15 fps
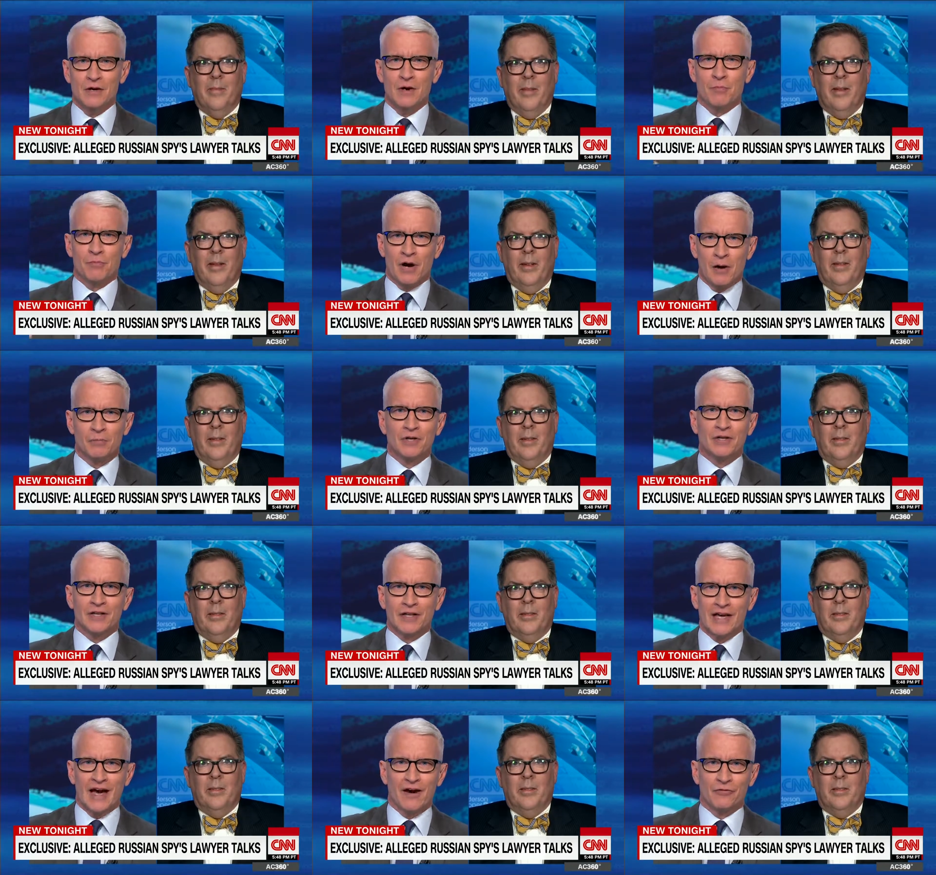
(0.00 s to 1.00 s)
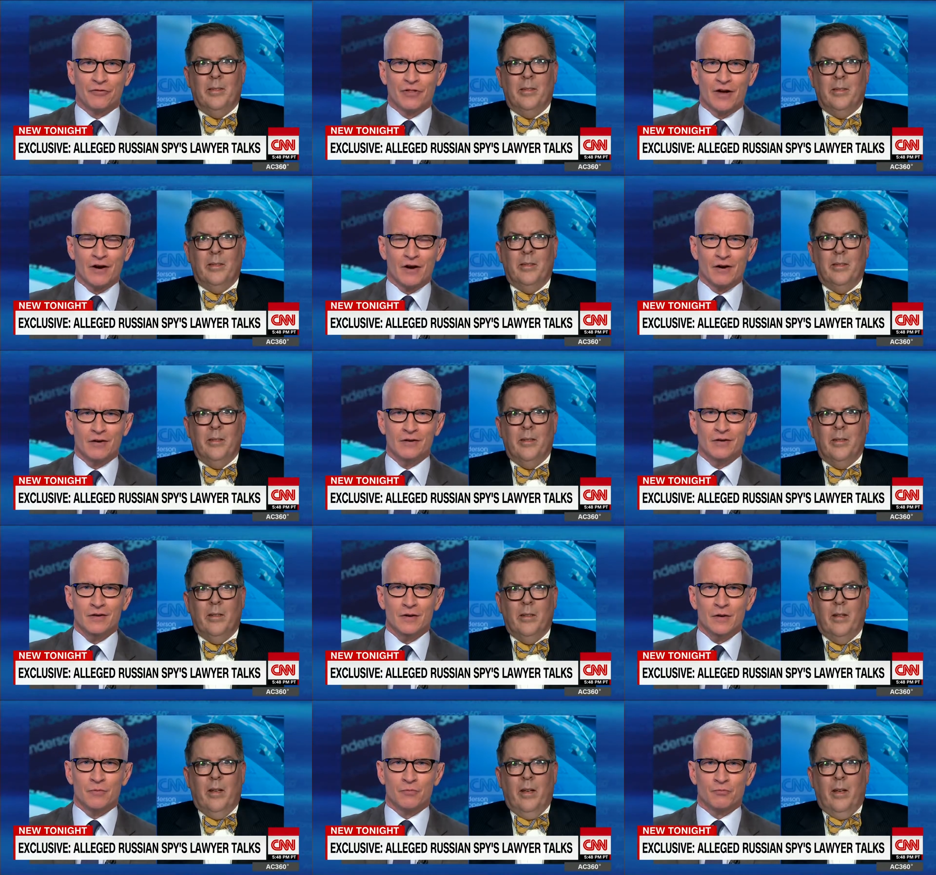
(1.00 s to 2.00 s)
Speaker 1: publicly out there
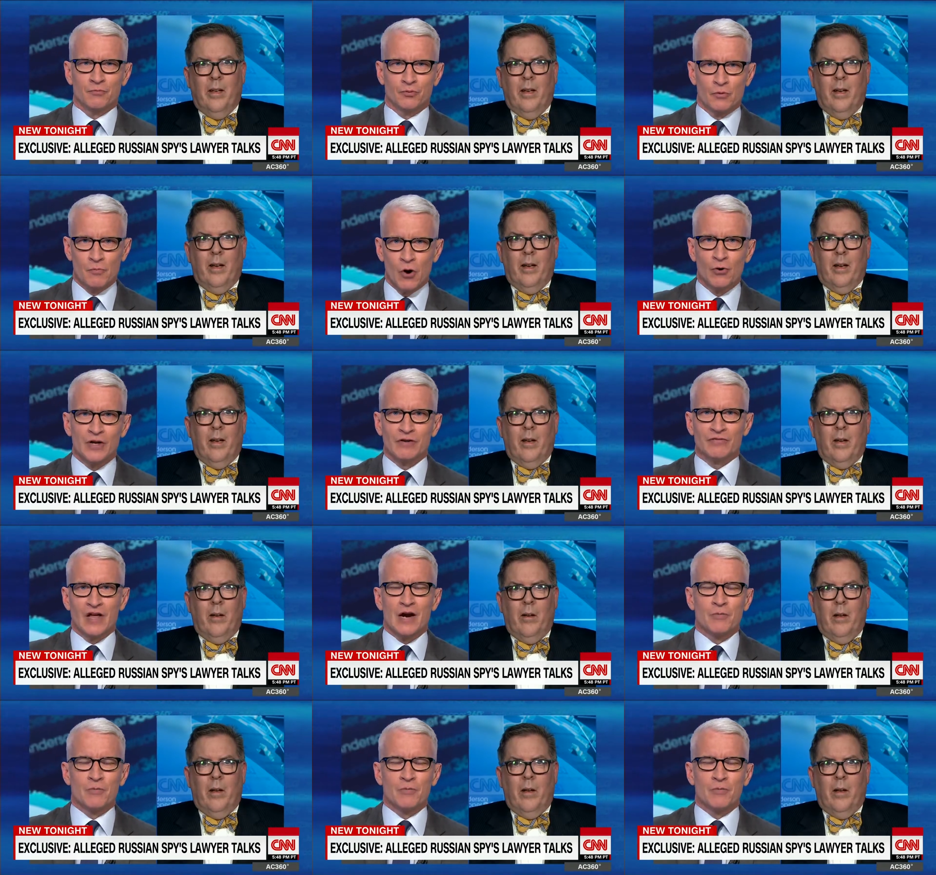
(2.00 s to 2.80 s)
promoting Vladimir